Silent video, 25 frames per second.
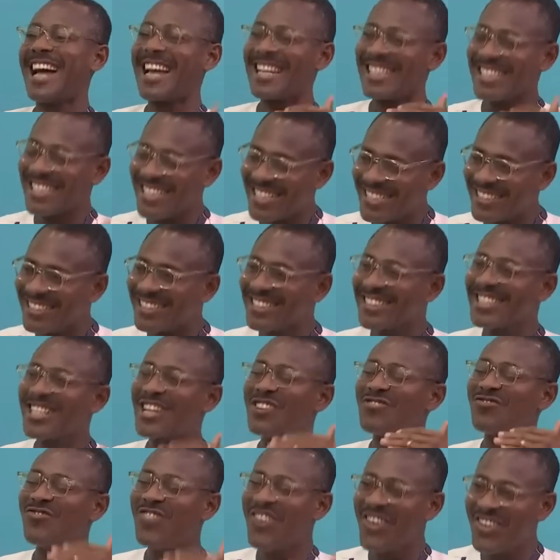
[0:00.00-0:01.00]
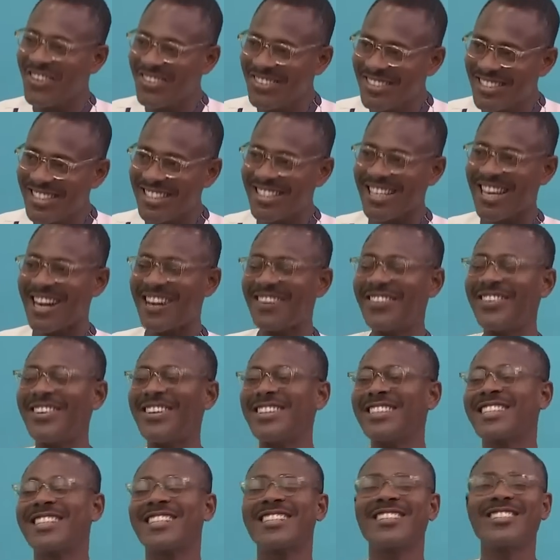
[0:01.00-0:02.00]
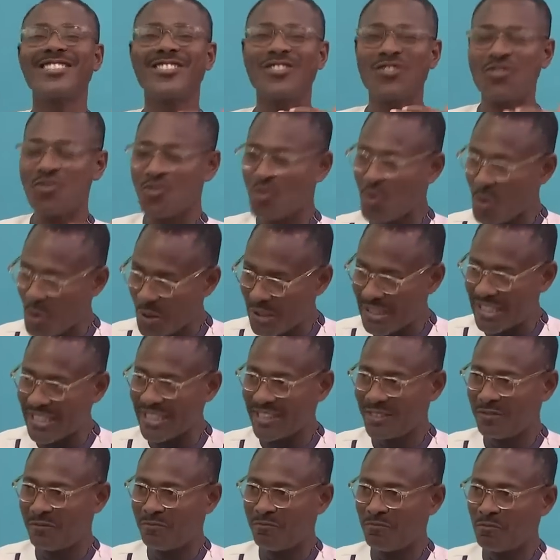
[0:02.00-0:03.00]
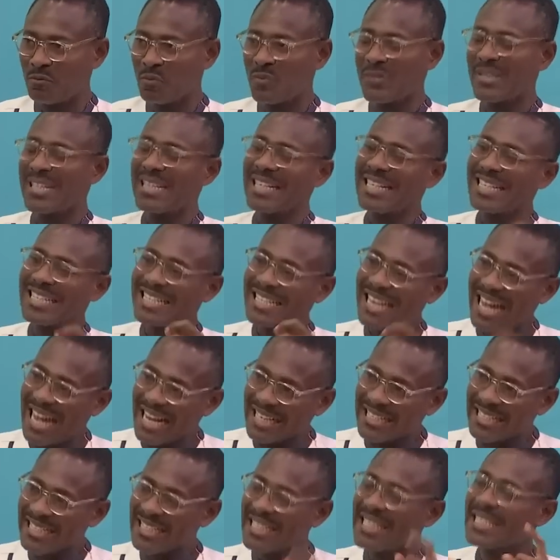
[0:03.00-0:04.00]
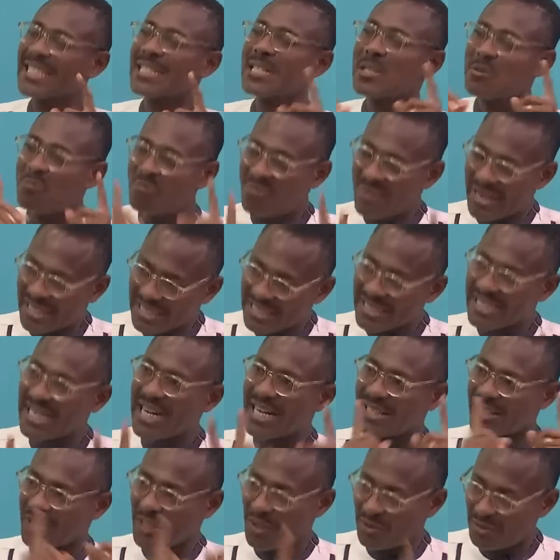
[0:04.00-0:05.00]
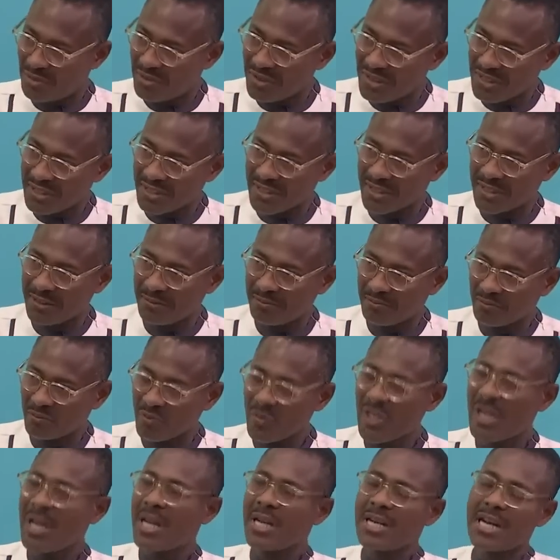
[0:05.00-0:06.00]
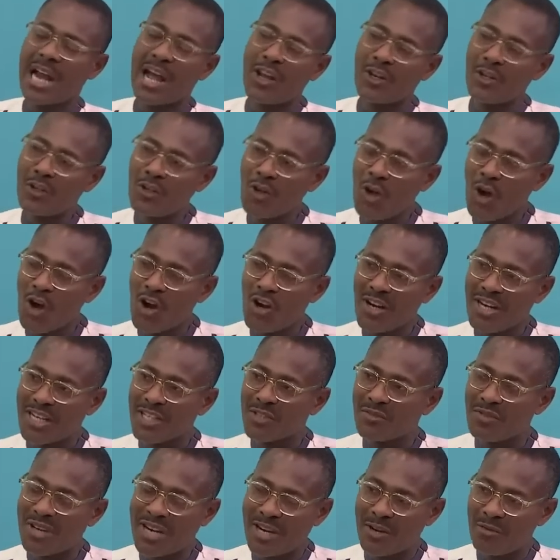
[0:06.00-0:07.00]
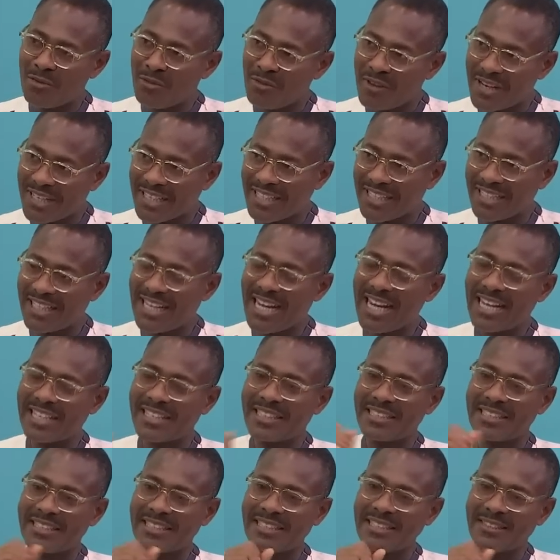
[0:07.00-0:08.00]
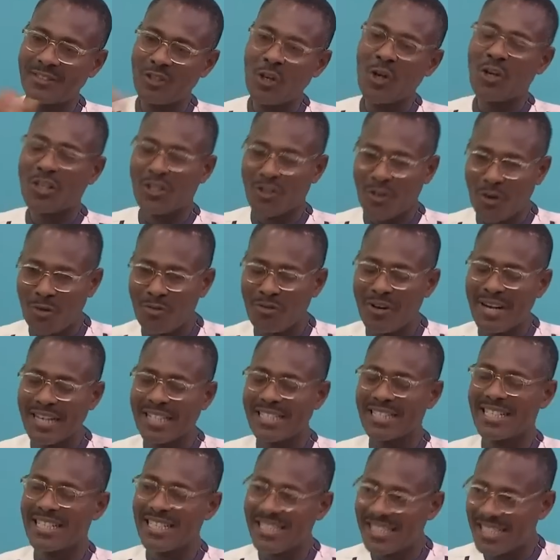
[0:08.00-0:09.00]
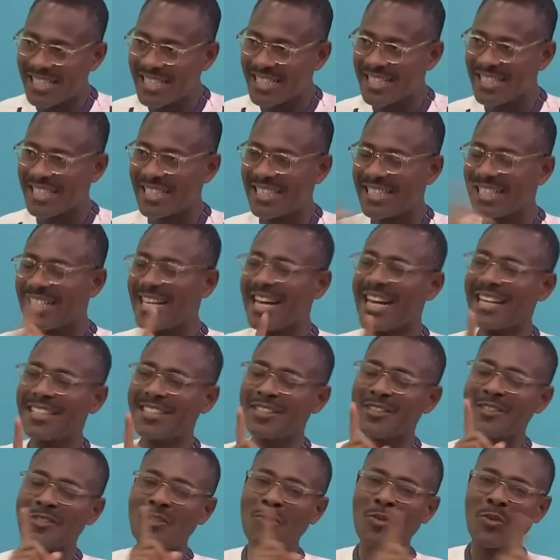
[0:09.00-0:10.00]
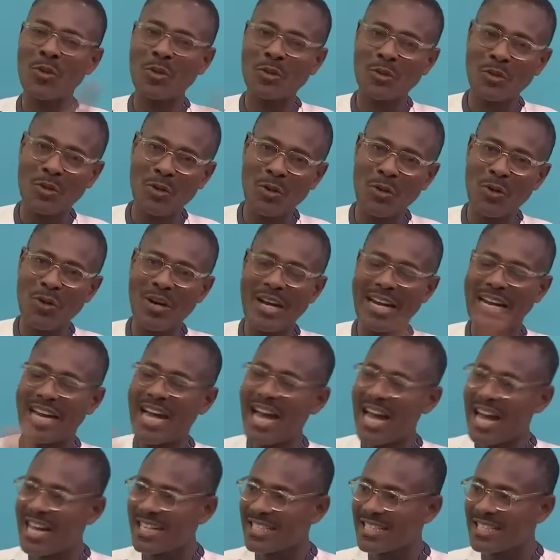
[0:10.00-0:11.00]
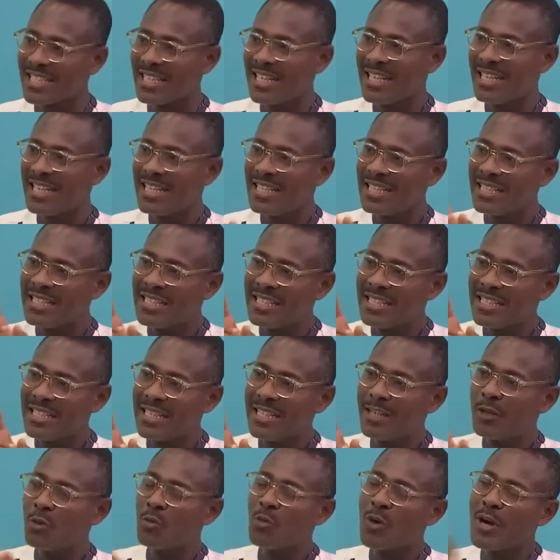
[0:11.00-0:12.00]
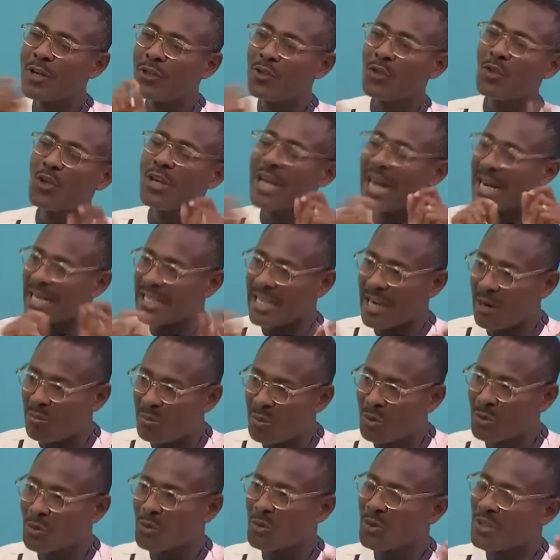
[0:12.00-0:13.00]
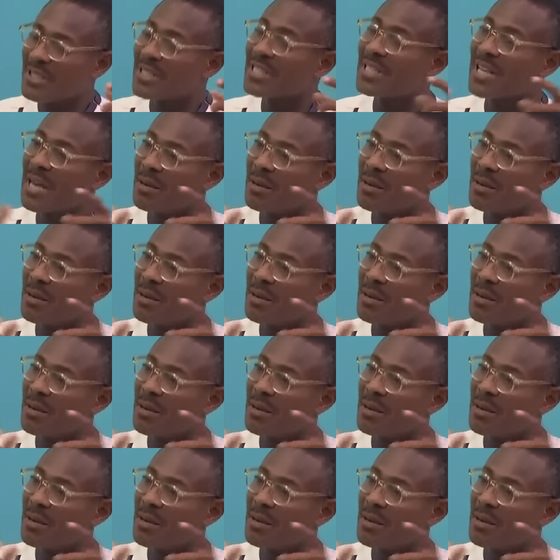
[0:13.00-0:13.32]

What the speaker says: Until the bones are what? Rotten. That is mental toughness. Now, you know, it's very funny that, no, it's not funny, it's interesting that Kotoko has, when you look at their motto, it's